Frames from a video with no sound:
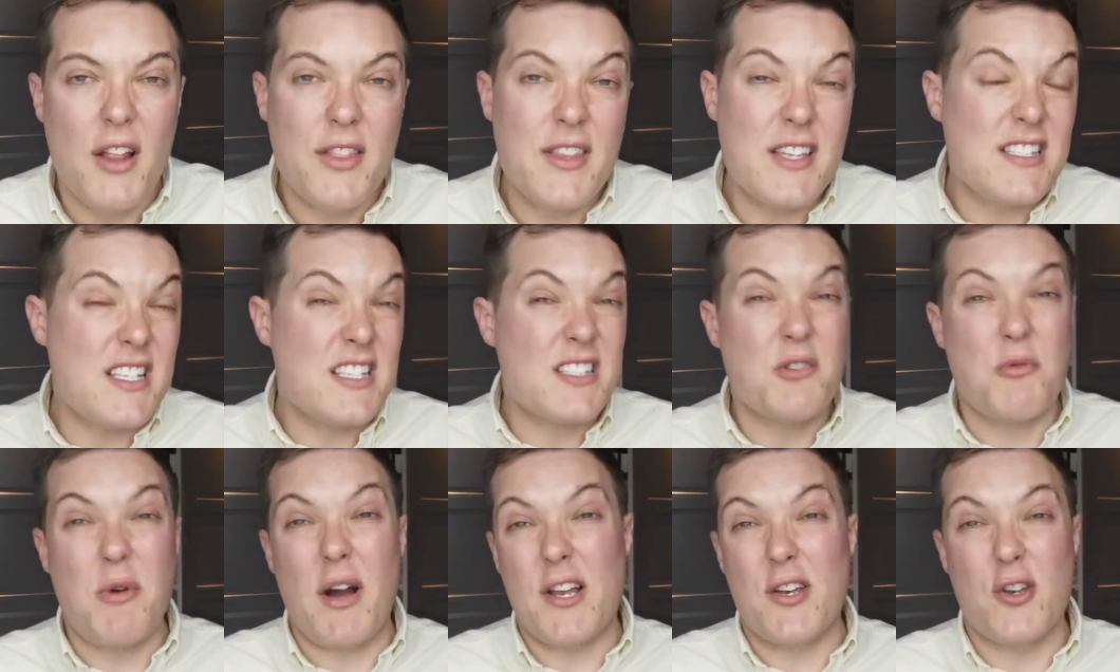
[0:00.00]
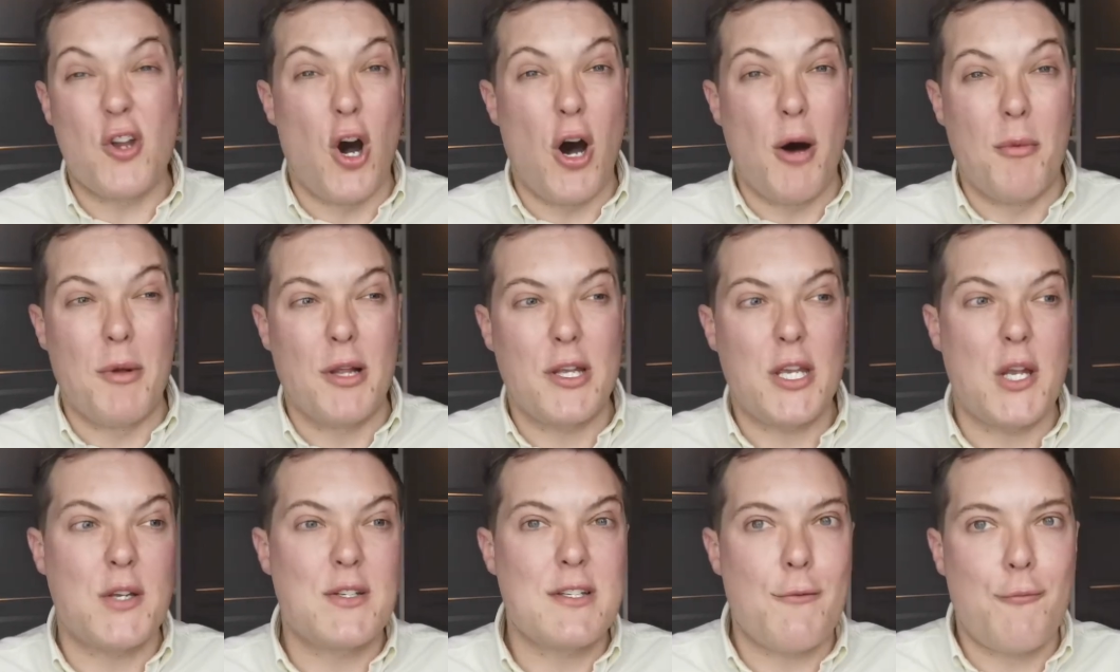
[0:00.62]
This is quite normal.
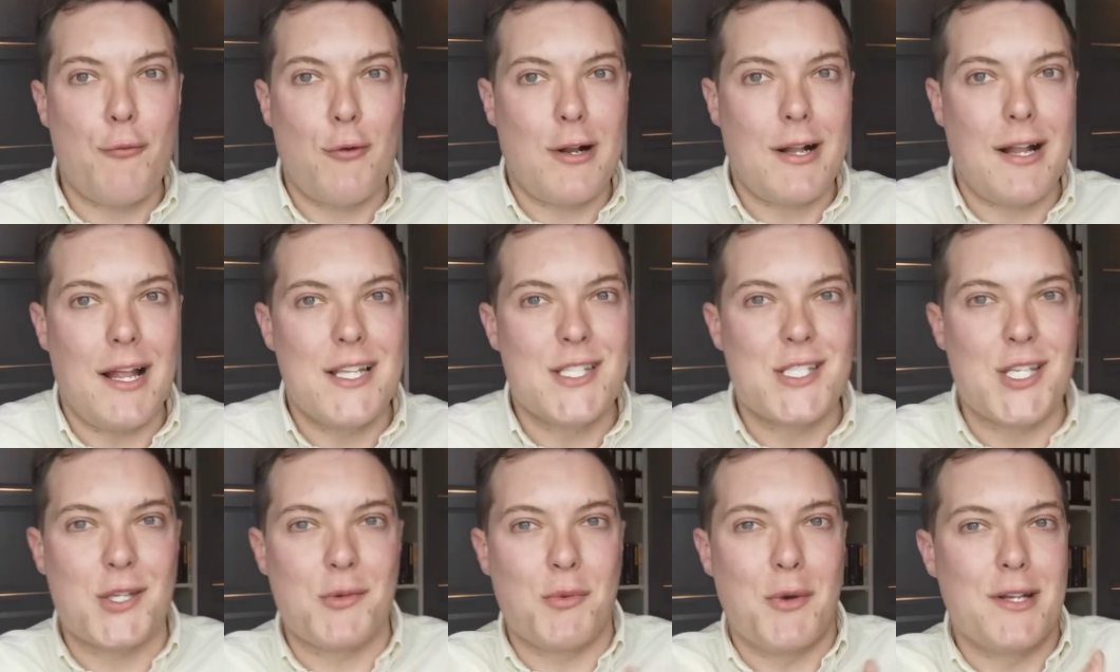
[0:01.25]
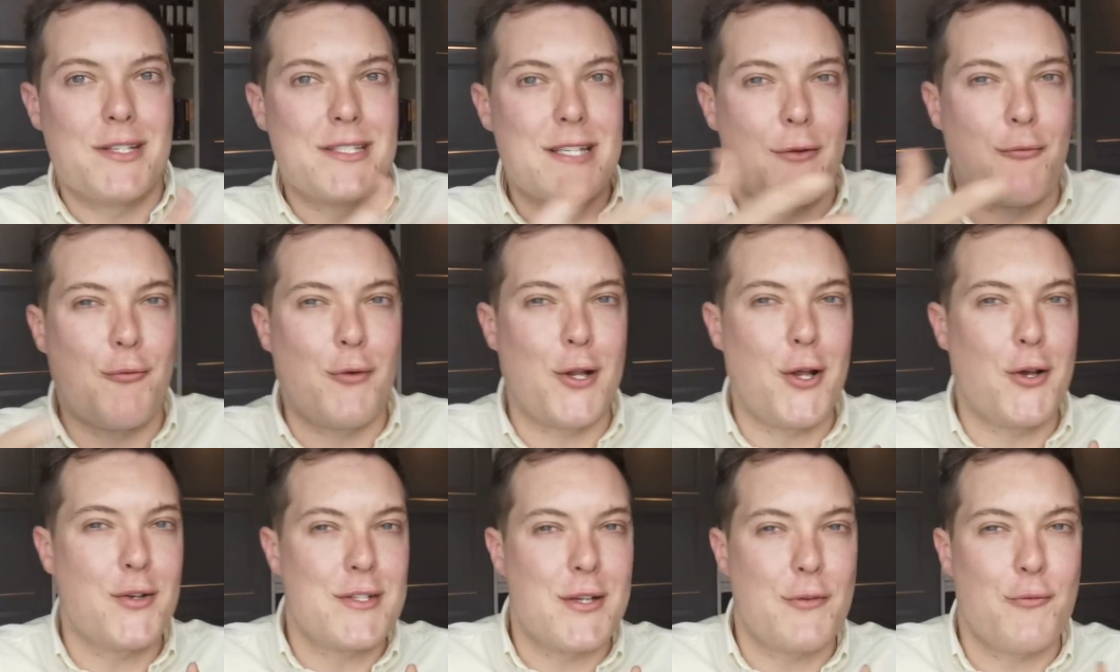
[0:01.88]
Your different cleansers work
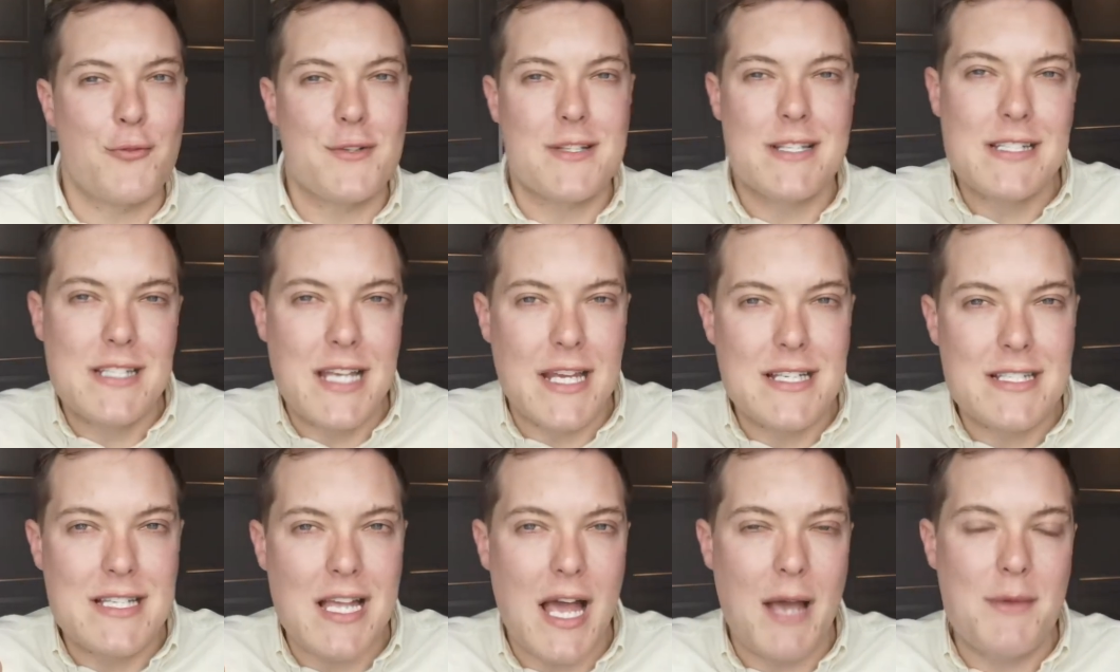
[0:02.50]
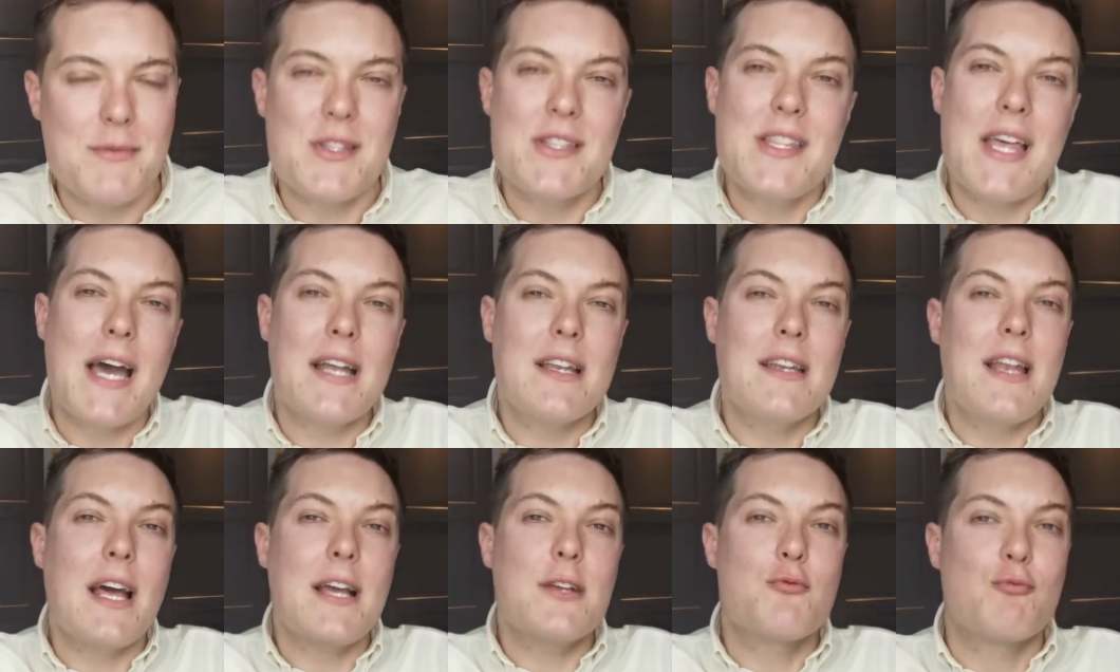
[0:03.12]
differently on different skin types, and they
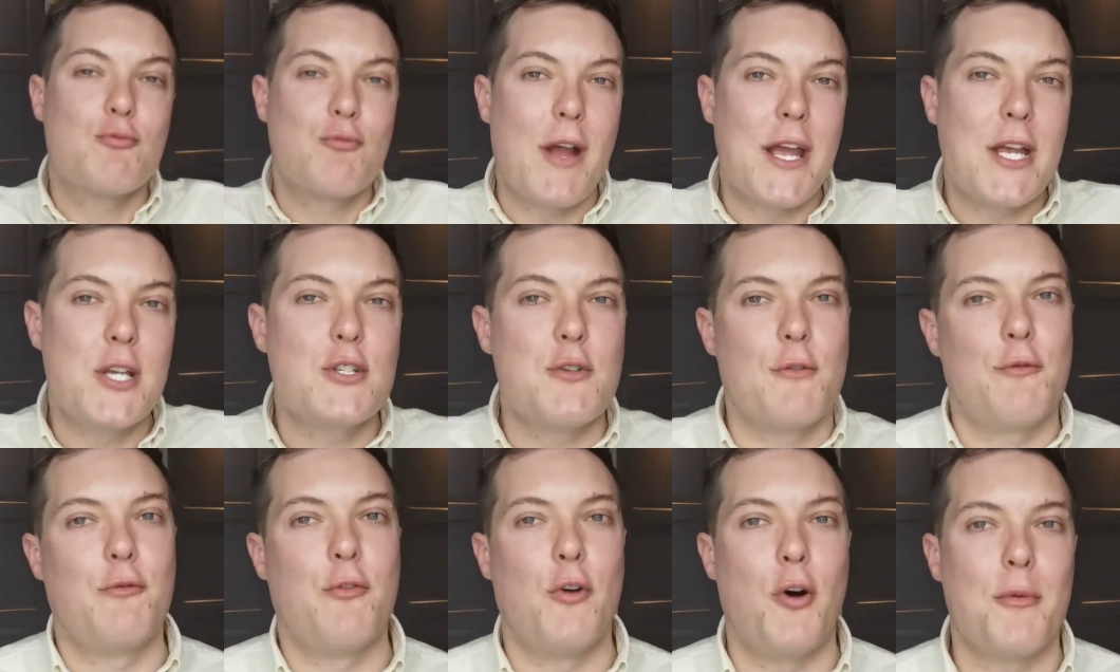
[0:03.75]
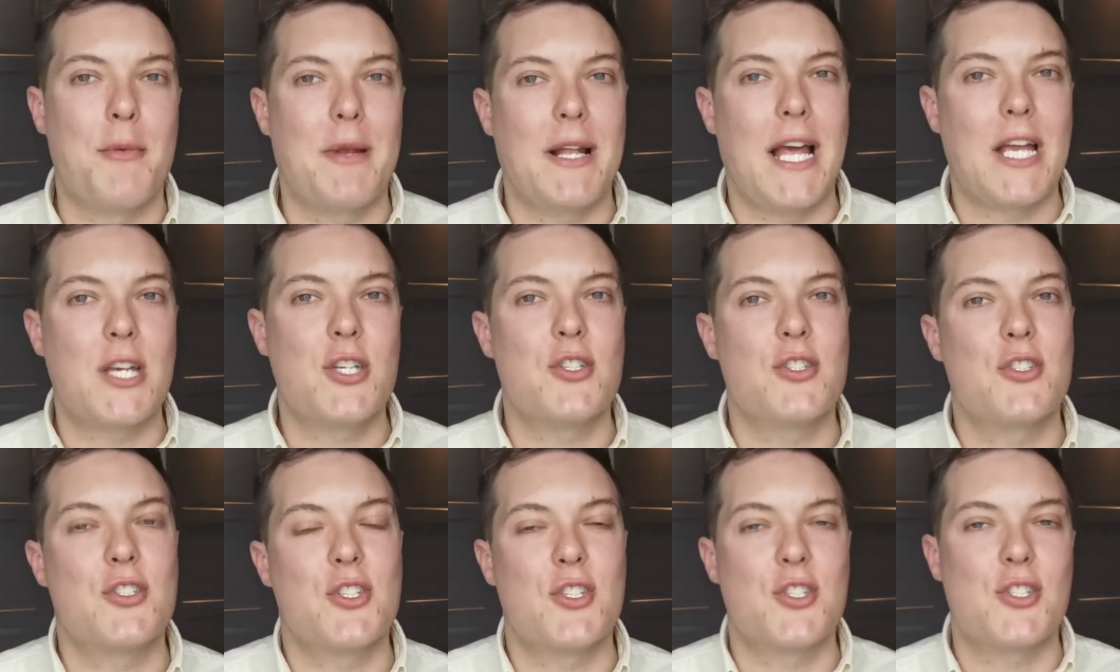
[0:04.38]
had a nice range of
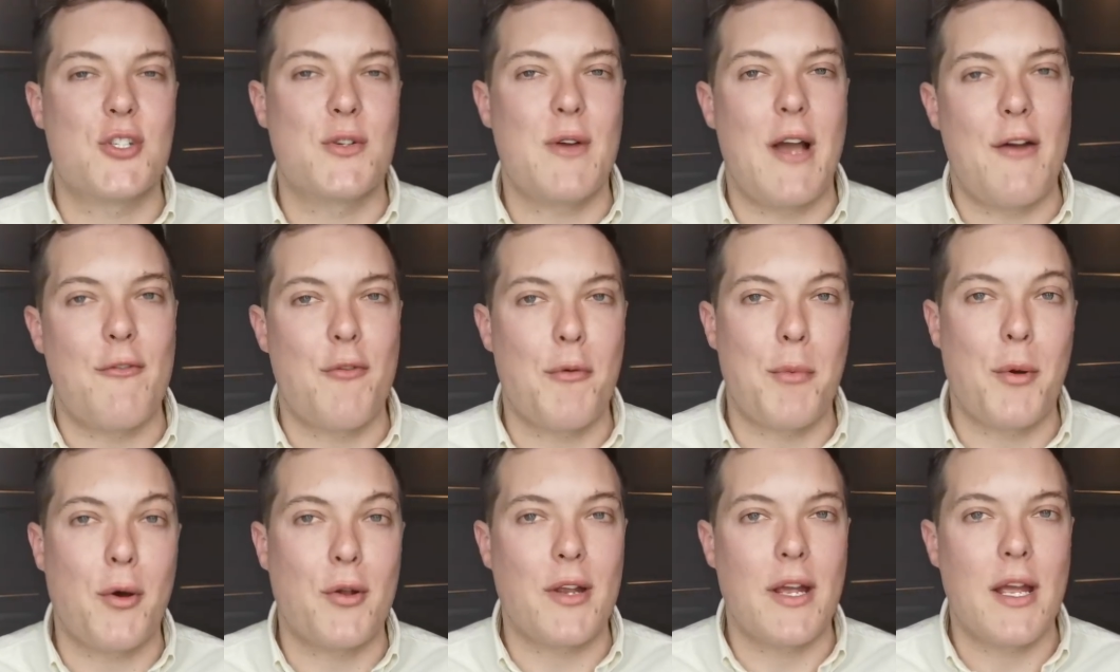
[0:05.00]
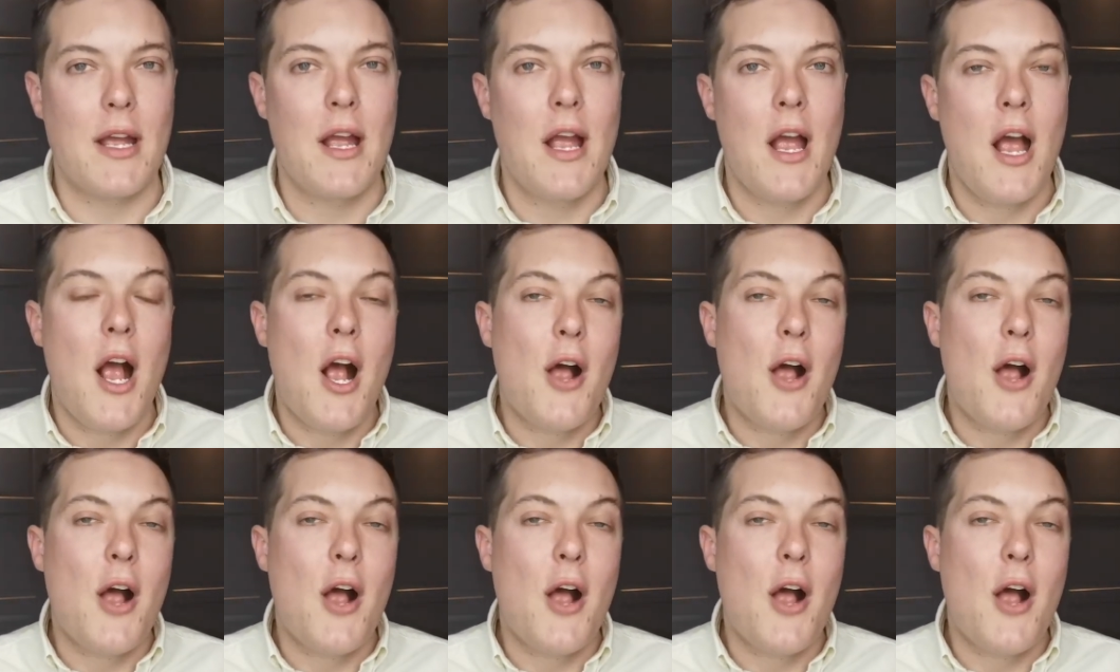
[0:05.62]
formulations to suit everybody.